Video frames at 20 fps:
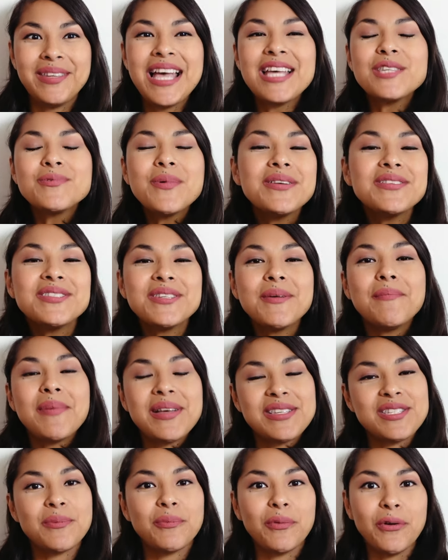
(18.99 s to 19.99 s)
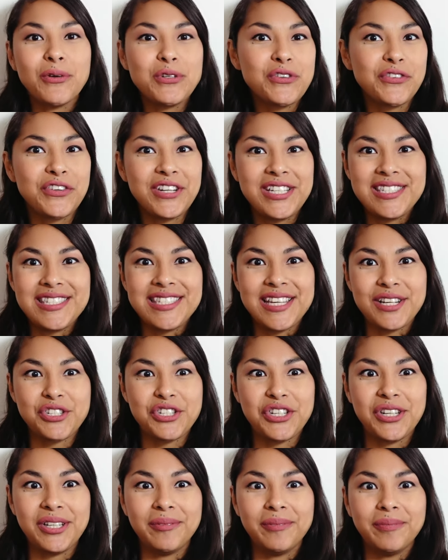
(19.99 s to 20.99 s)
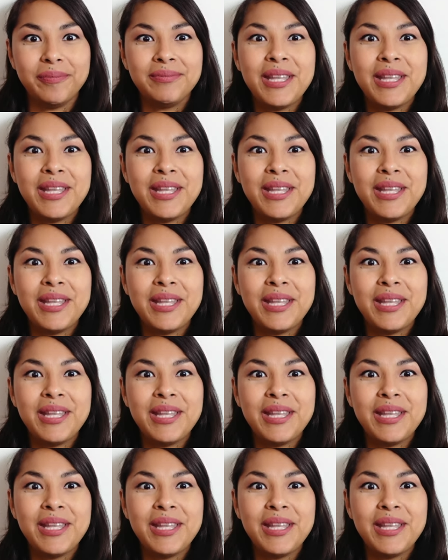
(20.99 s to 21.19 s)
as well as the best approach for each section.